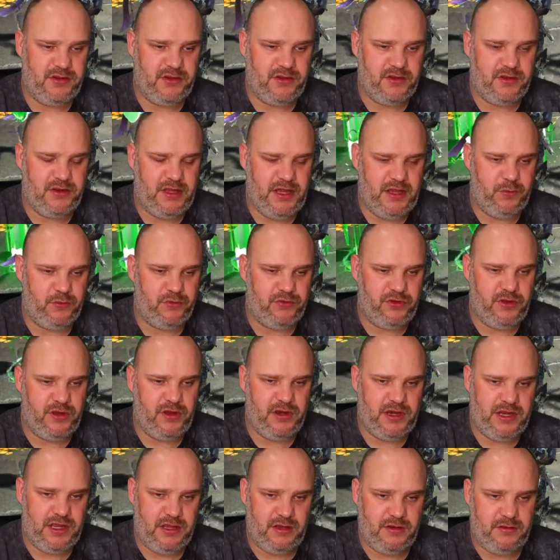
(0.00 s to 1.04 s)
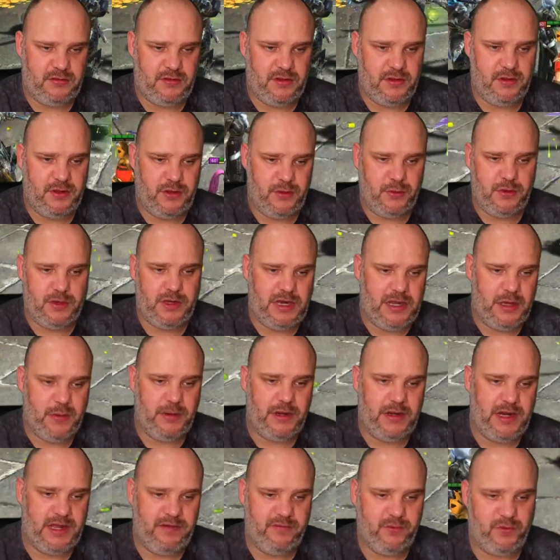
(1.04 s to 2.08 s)
he'll certainly do you at lower
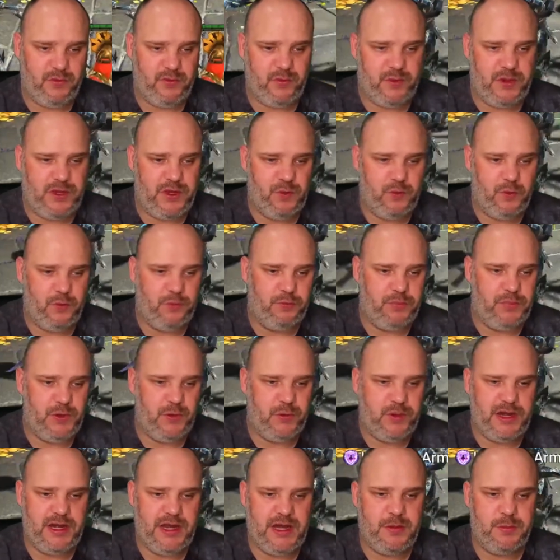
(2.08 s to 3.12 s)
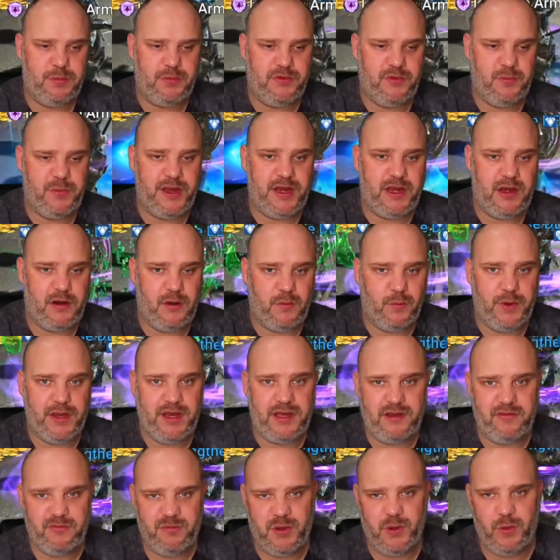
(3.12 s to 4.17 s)
levels when you're building up, depending on when
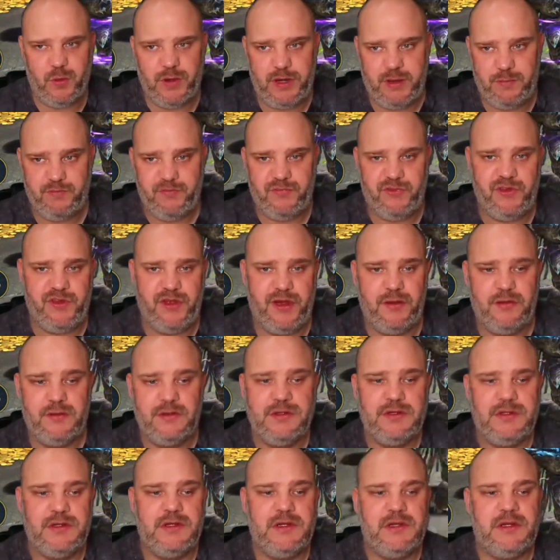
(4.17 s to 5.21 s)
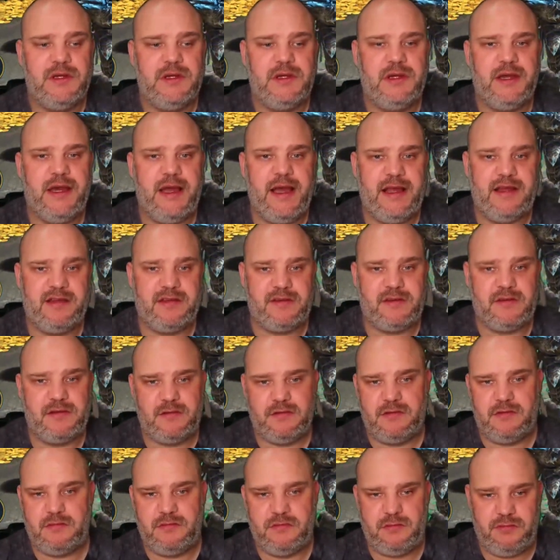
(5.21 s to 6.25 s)
you pulled him. So that's
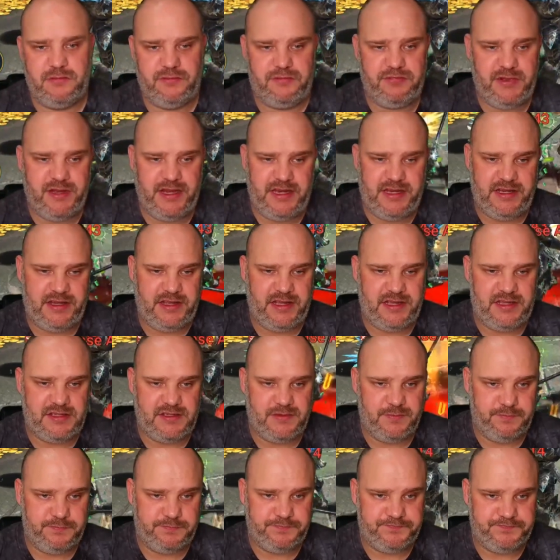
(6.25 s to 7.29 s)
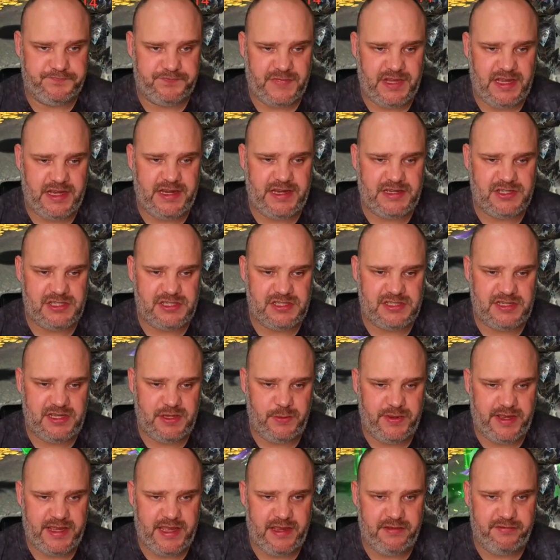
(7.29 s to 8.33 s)
pretty decent. And as you see,
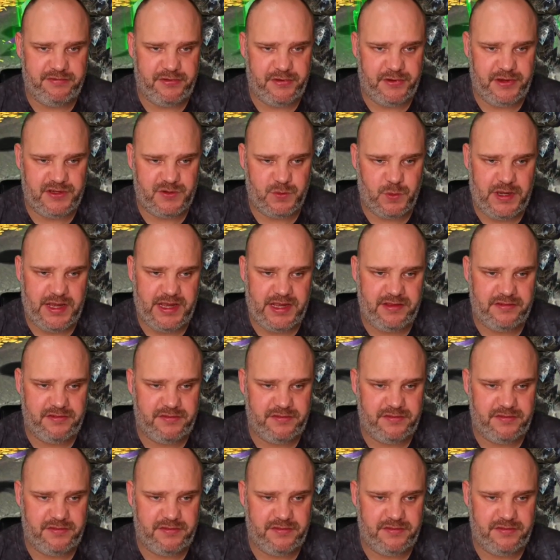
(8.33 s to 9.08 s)
we're getting through this wave.